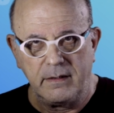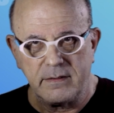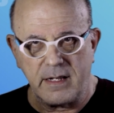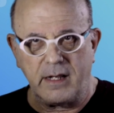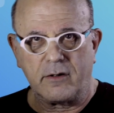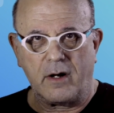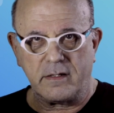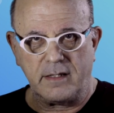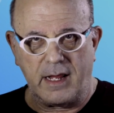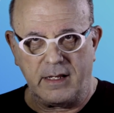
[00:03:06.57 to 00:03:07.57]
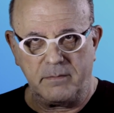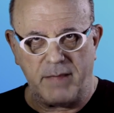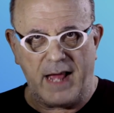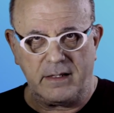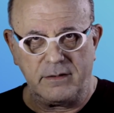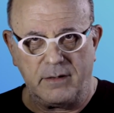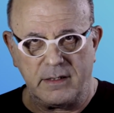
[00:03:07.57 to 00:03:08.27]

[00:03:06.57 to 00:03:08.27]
sitting cross-legged, back to